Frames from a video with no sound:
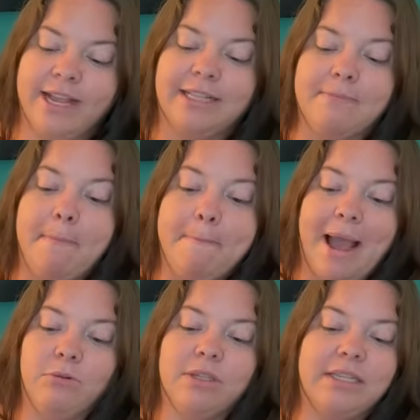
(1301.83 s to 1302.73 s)
it's
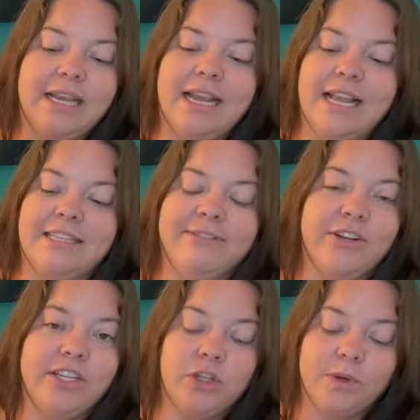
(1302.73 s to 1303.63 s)
bouncy, it's
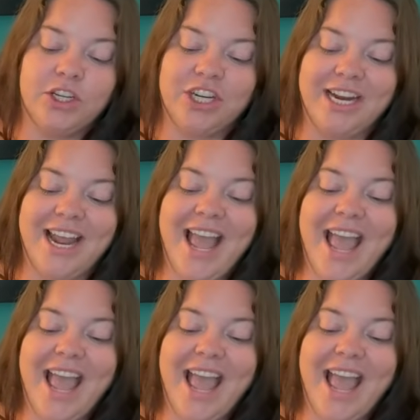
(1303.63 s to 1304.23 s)
very squishy,